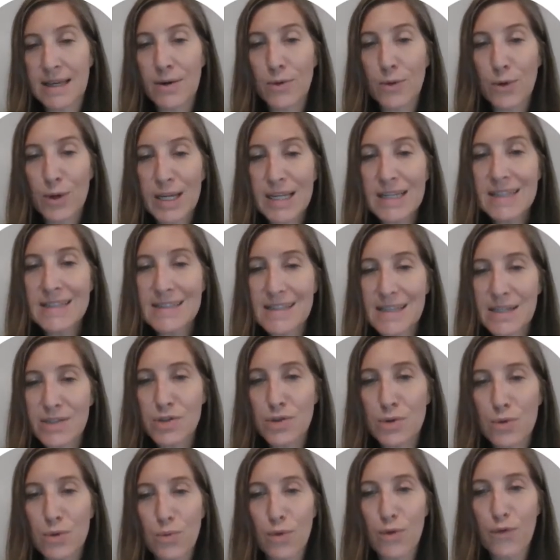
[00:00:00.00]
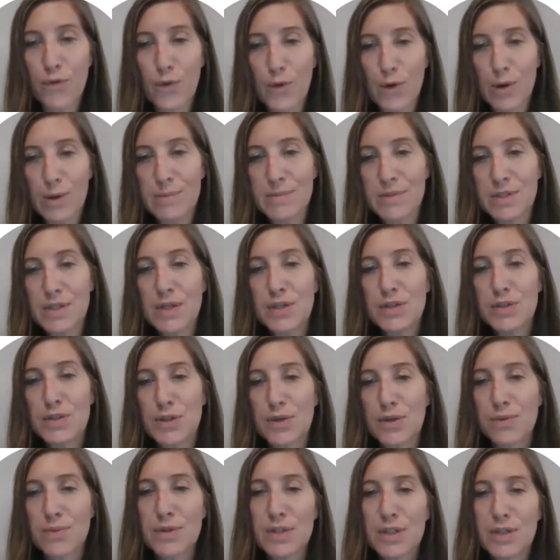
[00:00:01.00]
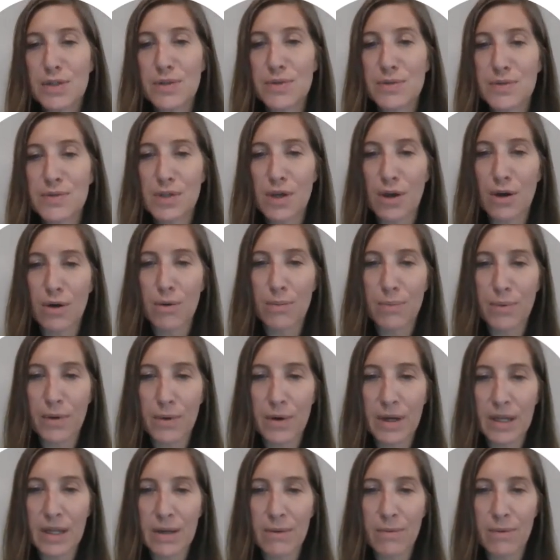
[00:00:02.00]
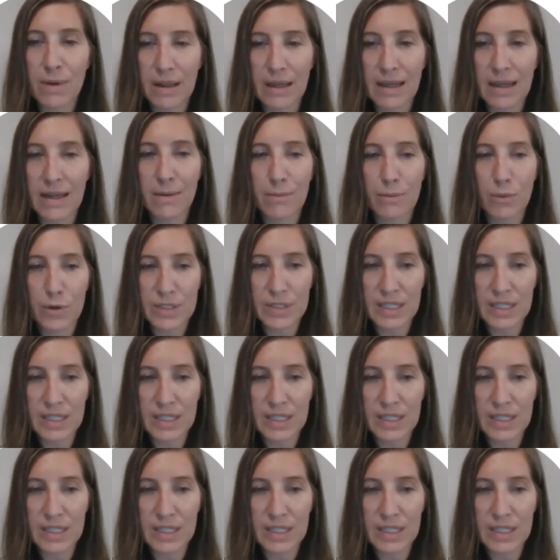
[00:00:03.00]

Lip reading: organizational reforms to reduce opioid-related